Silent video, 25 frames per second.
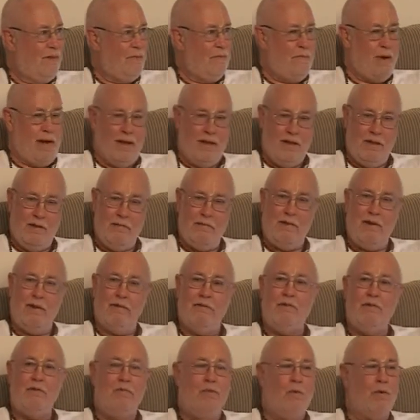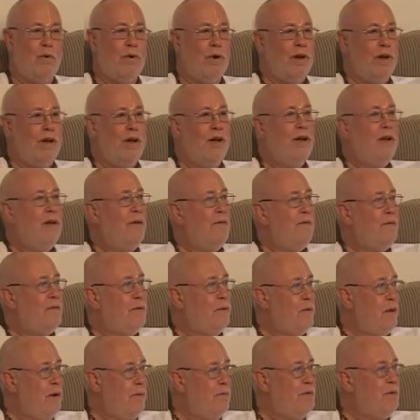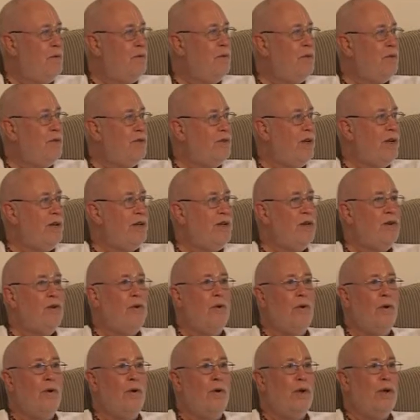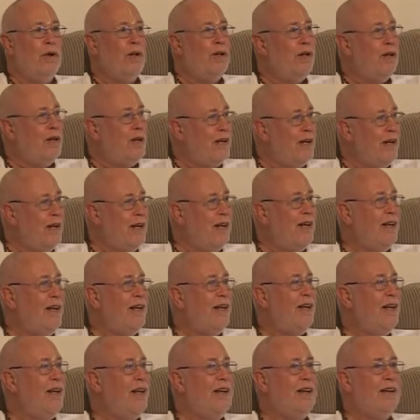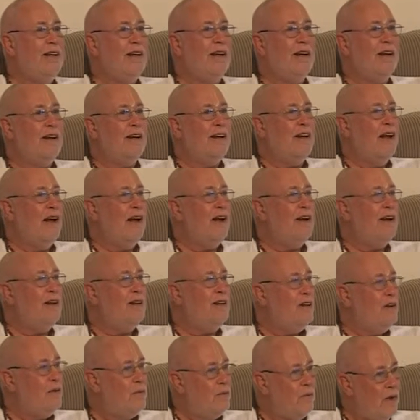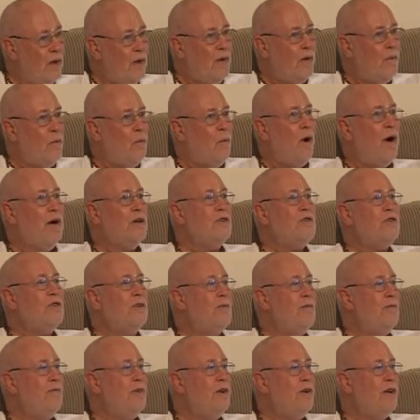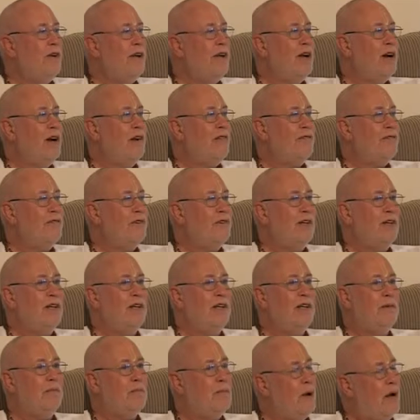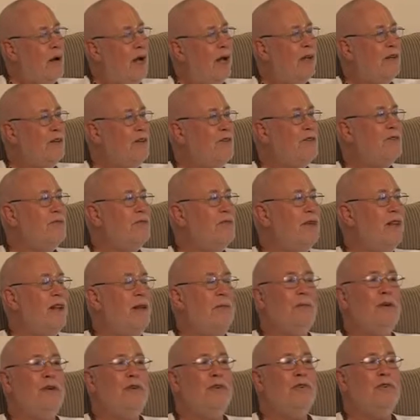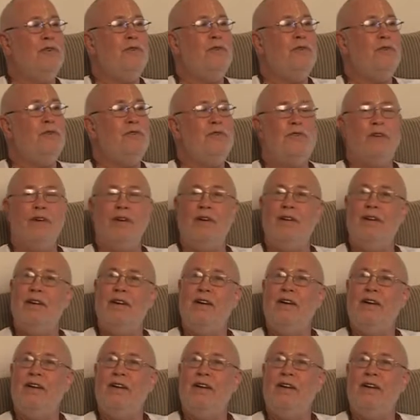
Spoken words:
They bathe them every morning, rub them with scented oil and ghee and like that, and then wash them very carefully and polish with lemon juice and